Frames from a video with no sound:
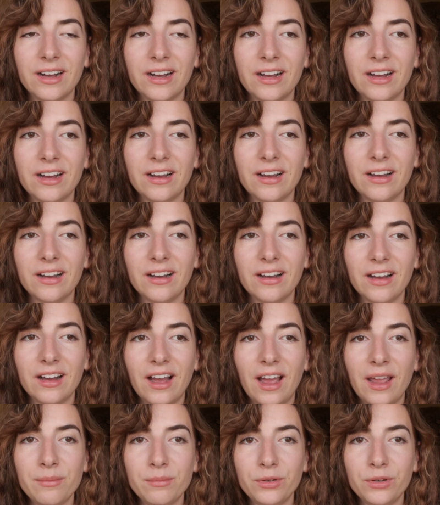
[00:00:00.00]

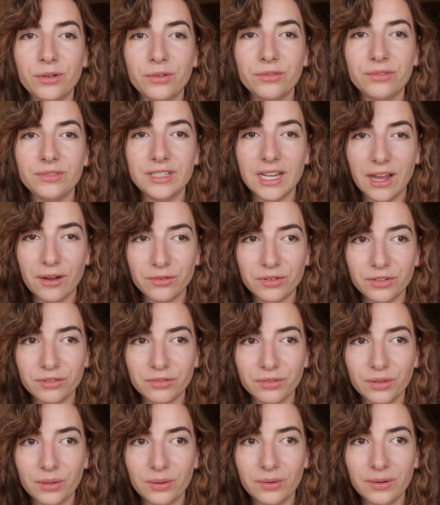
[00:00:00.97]
I move down to
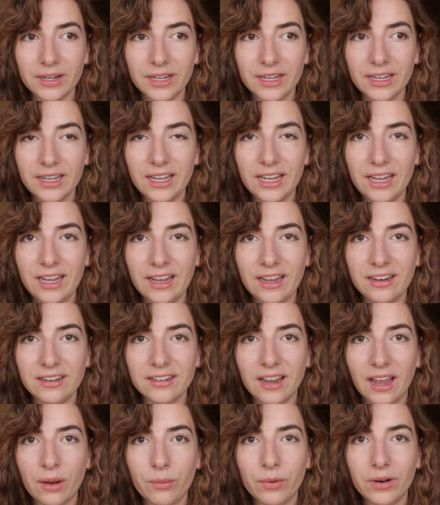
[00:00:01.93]
Florida,
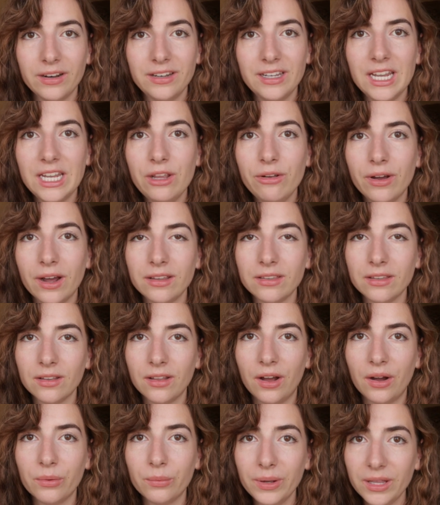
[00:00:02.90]
and I want to take you guys
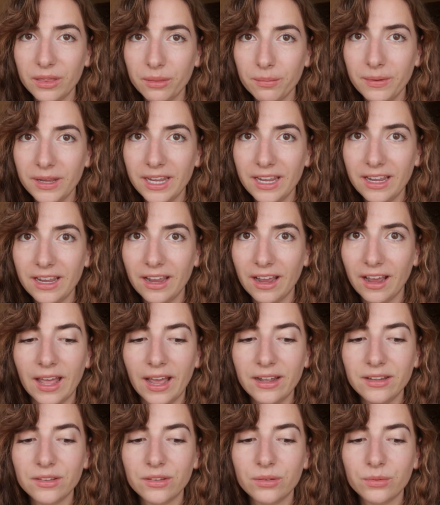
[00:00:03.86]
along with me.
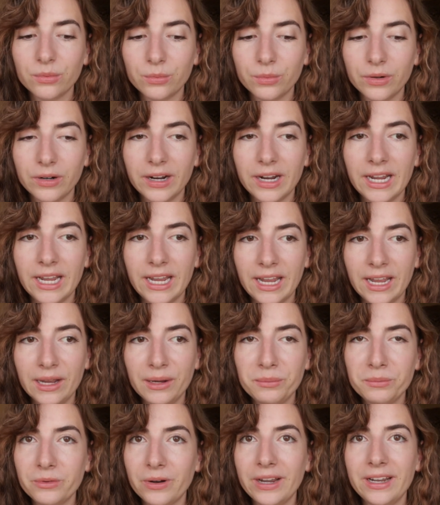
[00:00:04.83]
That's where I
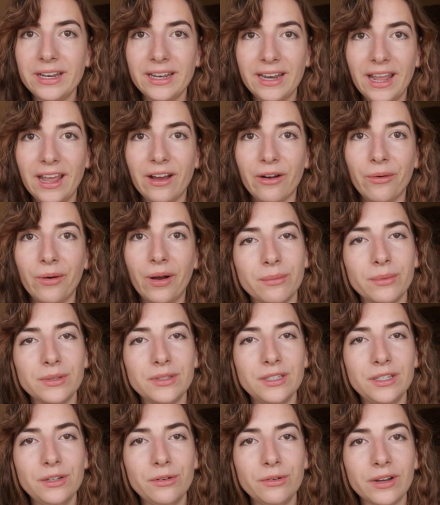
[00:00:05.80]
am right now. I will
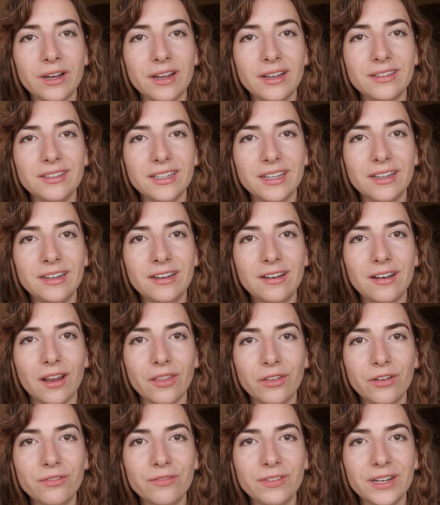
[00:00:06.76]
see you guys in
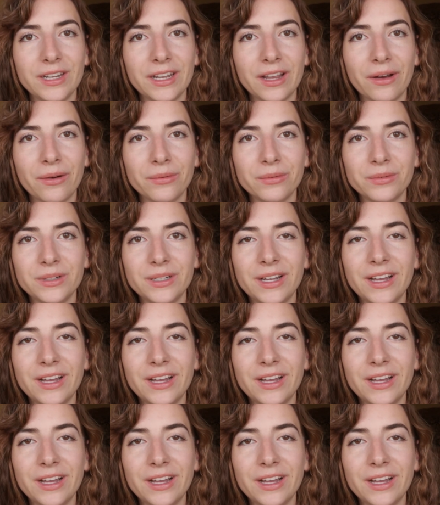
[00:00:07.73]
another video.